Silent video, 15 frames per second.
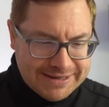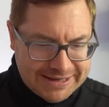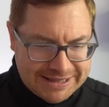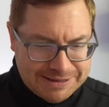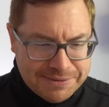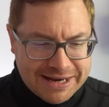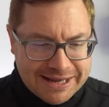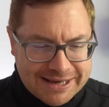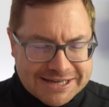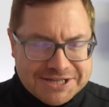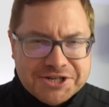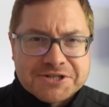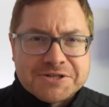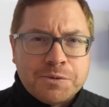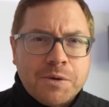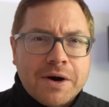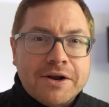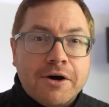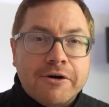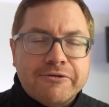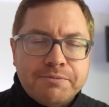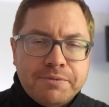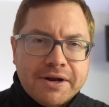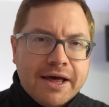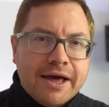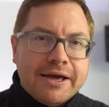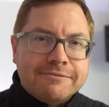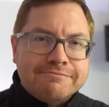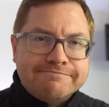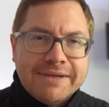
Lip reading: At the minute, it's just a one-off, but hey,